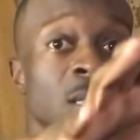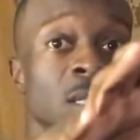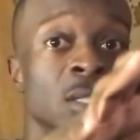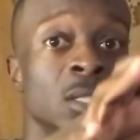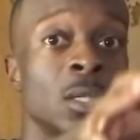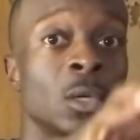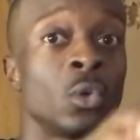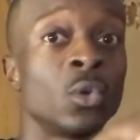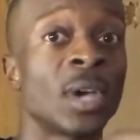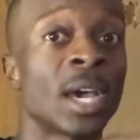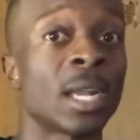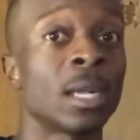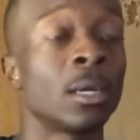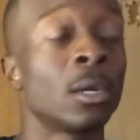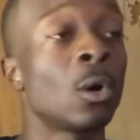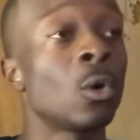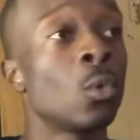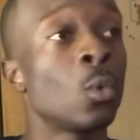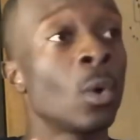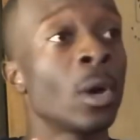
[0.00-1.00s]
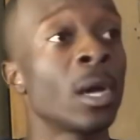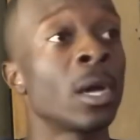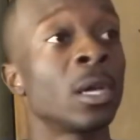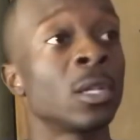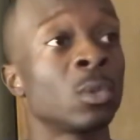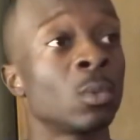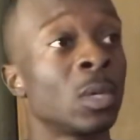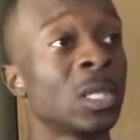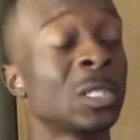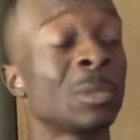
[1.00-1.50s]
So you got to know where
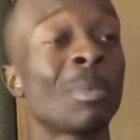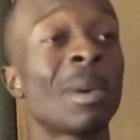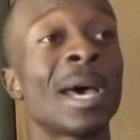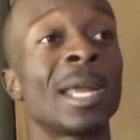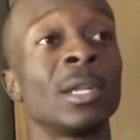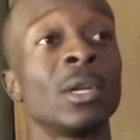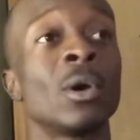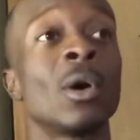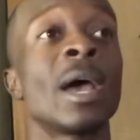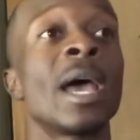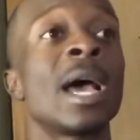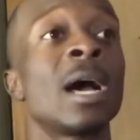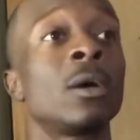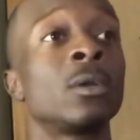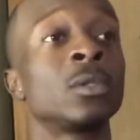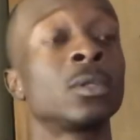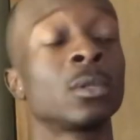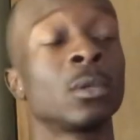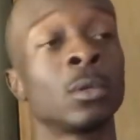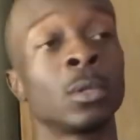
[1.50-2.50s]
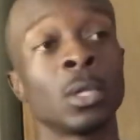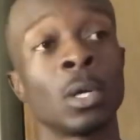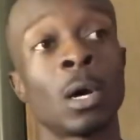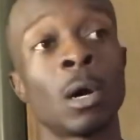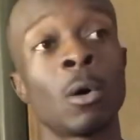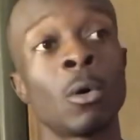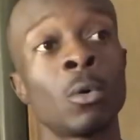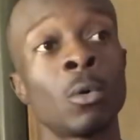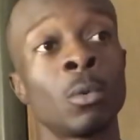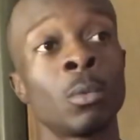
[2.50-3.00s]
spot in your house or your
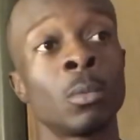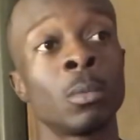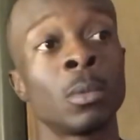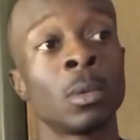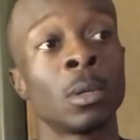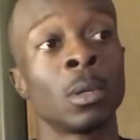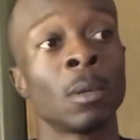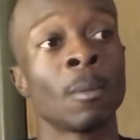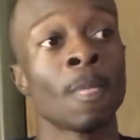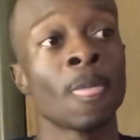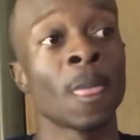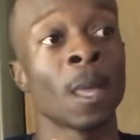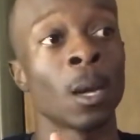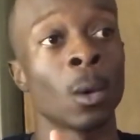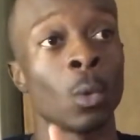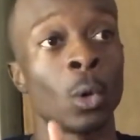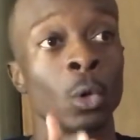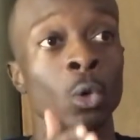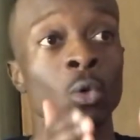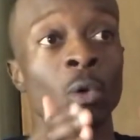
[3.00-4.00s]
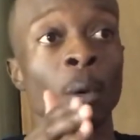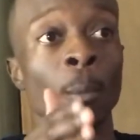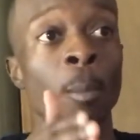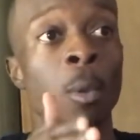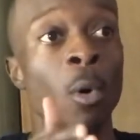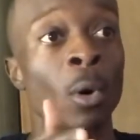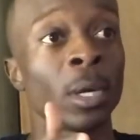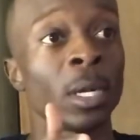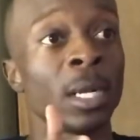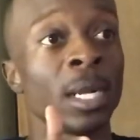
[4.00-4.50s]
home where you can
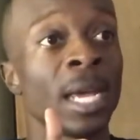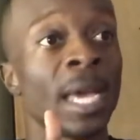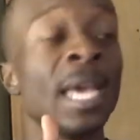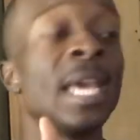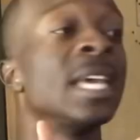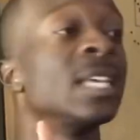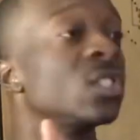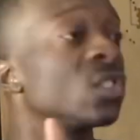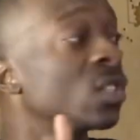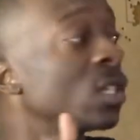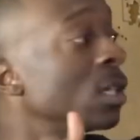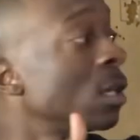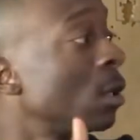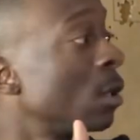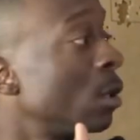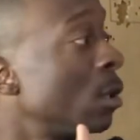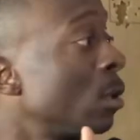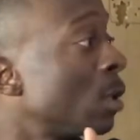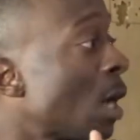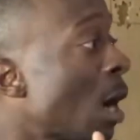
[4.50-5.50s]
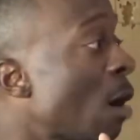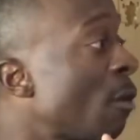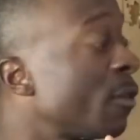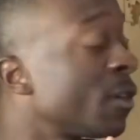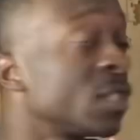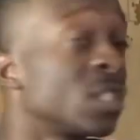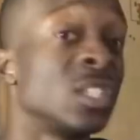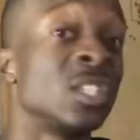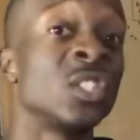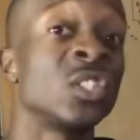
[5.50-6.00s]
point it at and still look off,
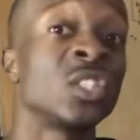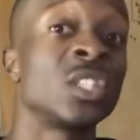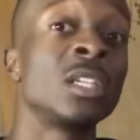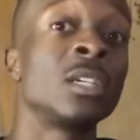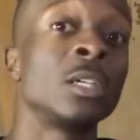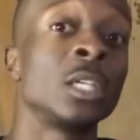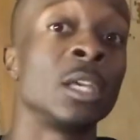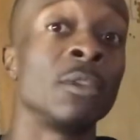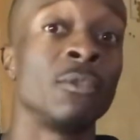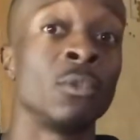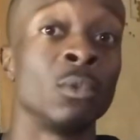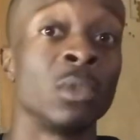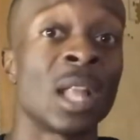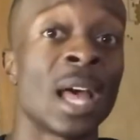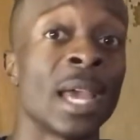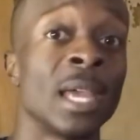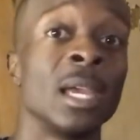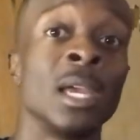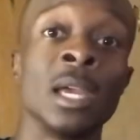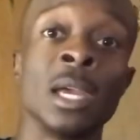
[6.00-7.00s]
because it'll still give you light